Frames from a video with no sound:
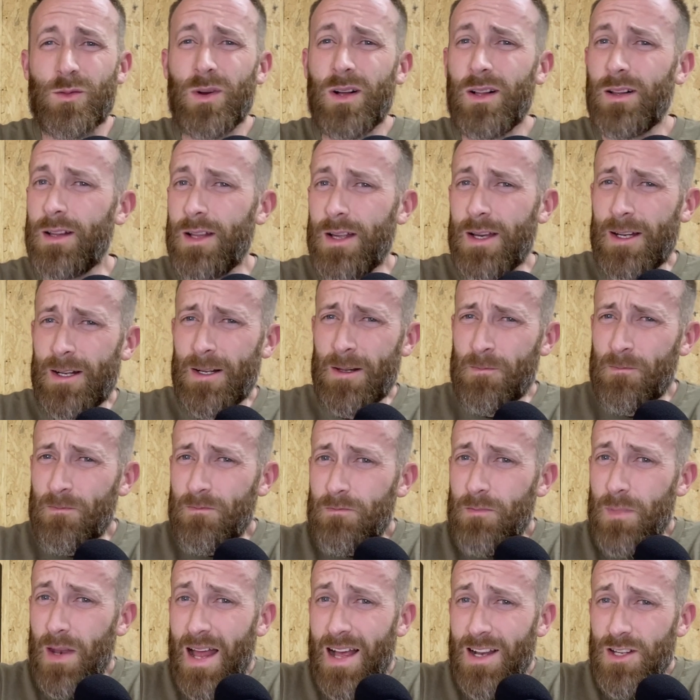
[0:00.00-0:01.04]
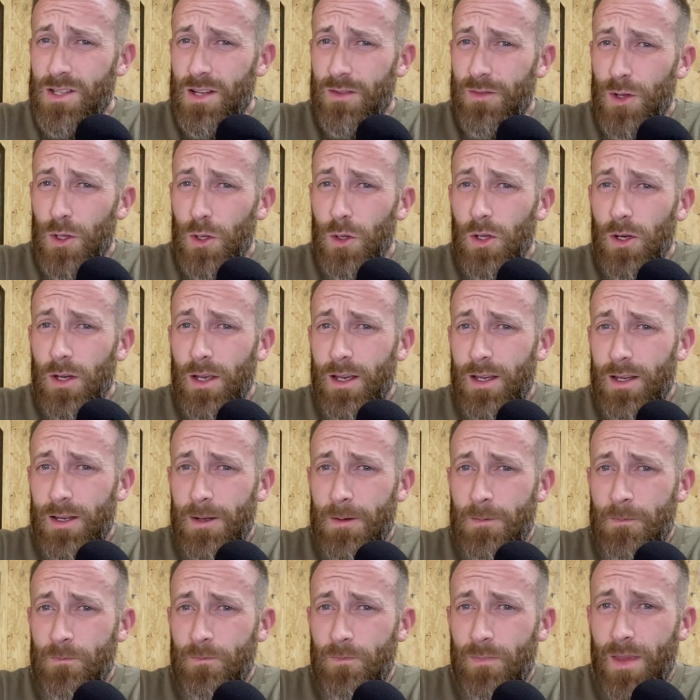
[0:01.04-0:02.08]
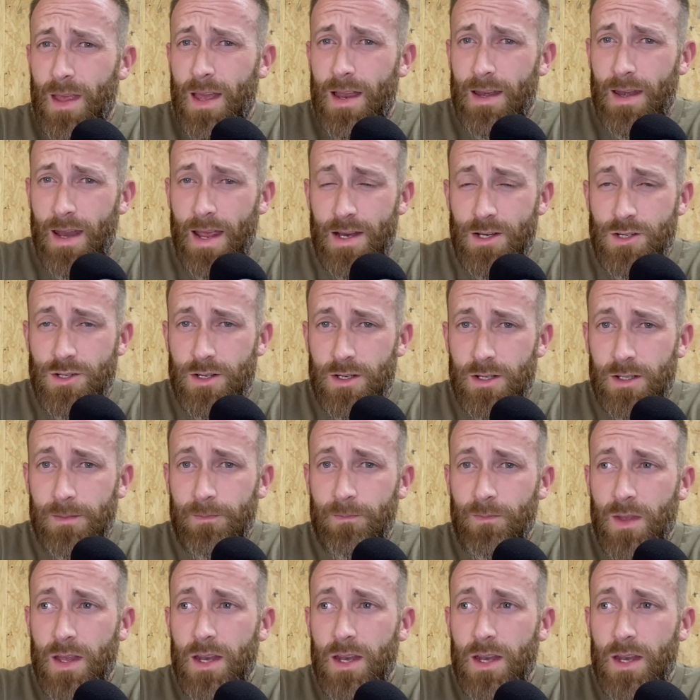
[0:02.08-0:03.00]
Well, but actually, if you look at nature,